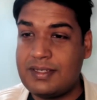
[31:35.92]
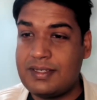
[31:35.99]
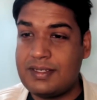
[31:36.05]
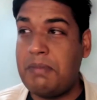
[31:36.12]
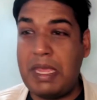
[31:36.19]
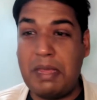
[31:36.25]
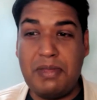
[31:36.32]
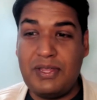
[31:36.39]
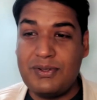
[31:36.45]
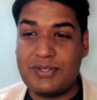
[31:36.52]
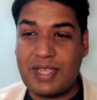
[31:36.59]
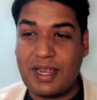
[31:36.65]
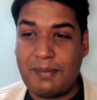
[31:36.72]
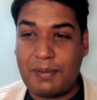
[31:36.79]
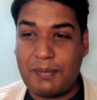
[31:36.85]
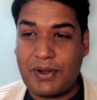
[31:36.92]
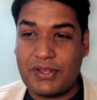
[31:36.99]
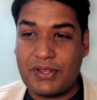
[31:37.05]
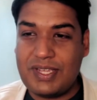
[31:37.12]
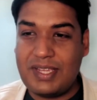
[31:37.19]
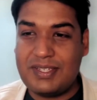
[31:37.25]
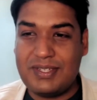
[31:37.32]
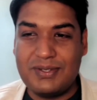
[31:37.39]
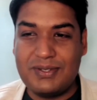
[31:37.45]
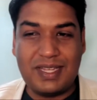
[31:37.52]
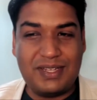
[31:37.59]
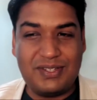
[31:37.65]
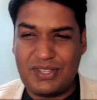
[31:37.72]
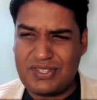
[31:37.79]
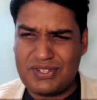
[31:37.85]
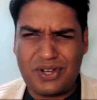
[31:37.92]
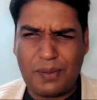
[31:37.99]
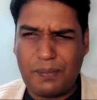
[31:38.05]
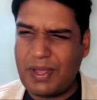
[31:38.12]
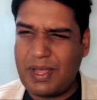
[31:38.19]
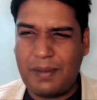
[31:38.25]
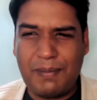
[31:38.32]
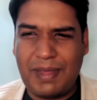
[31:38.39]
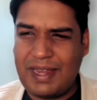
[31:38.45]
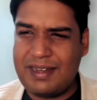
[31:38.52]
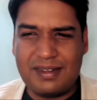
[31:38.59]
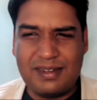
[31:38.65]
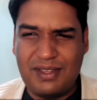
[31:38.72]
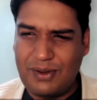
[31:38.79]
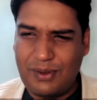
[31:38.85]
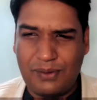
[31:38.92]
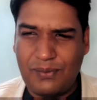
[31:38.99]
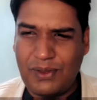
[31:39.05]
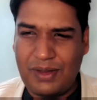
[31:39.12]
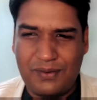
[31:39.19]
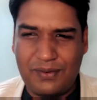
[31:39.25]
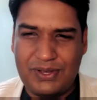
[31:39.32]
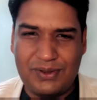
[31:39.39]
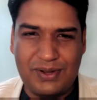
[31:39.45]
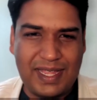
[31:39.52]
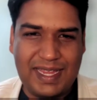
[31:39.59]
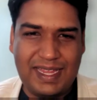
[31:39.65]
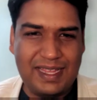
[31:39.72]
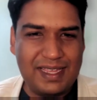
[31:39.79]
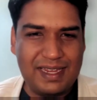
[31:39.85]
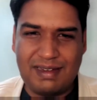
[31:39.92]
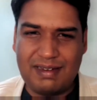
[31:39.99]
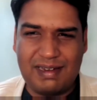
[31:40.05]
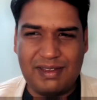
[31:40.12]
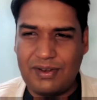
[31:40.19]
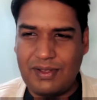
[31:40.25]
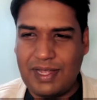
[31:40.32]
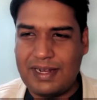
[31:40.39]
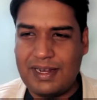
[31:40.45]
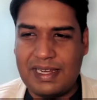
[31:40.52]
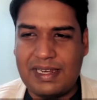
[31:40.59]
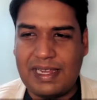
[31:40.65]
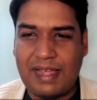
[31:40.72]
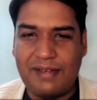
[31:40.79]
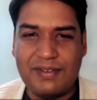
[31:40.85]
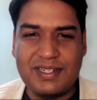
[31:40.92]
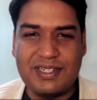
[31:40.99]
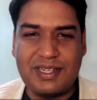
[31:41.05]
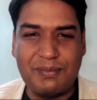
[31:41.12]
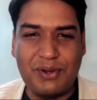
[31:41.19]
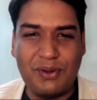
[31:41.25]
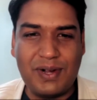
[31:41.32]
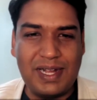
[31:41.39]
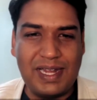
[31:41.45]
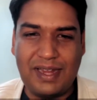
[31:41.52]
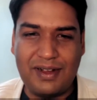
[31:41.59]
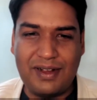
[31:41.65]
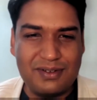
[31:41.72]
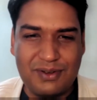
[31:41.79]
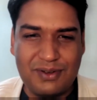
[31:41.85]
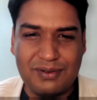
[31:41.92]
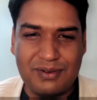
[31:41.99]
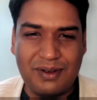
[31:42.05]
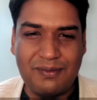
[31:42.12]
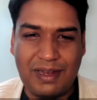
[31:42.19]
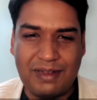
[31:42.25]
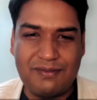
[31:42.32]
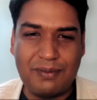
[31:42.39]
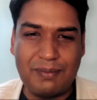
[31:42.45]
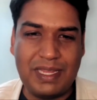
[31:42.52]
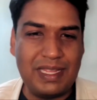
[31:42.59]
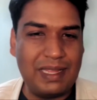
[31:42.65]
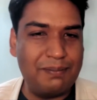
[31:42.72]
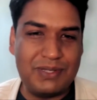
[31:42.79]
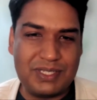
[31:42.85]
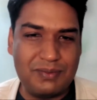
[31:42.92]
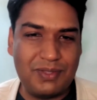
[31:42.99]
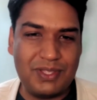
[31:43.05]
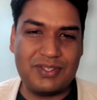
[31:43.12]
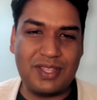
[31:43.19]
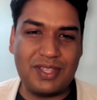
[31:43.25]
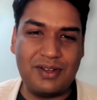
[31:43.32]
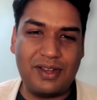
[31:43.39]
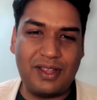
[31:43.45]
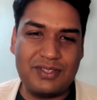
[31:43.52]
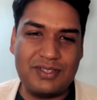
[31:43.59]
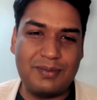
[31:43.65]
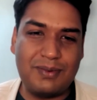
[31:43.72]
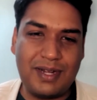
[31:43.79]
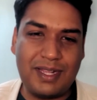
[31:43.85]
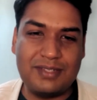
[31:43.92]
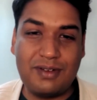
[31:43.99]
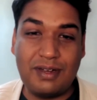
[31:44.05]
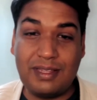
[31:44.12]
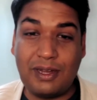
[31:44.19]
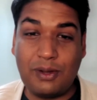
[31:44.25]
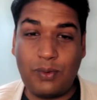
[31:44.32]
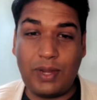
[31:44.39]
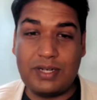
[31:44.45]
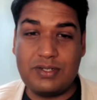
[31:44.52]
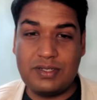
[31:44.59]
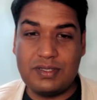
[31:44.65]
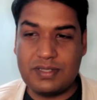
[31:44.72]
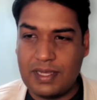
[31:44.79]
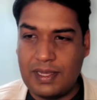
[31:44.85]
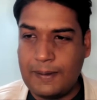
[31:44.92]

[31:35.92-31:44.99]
Maybe you set up a process. You say, just drop a comment, on whatever you like. I'll have it shipped over later. Don't wait for me. I'm busy with this other customer answering their questions.